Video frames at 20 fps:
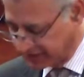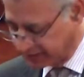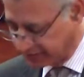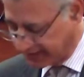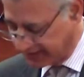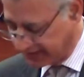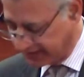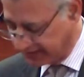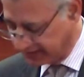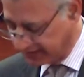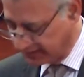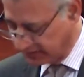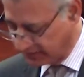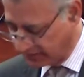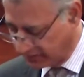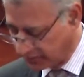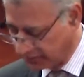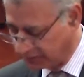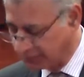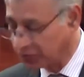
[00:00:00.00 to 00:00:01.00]
spending
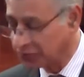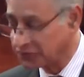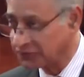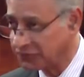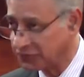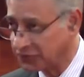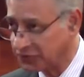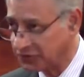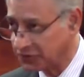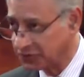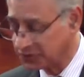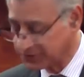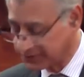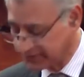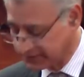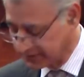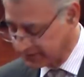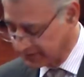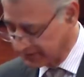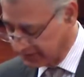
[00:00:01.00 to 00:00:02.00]
on
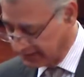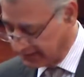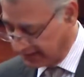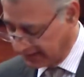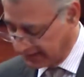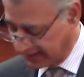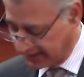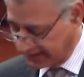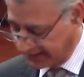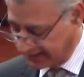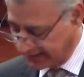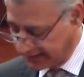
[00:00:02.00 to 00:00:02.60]
portfolios like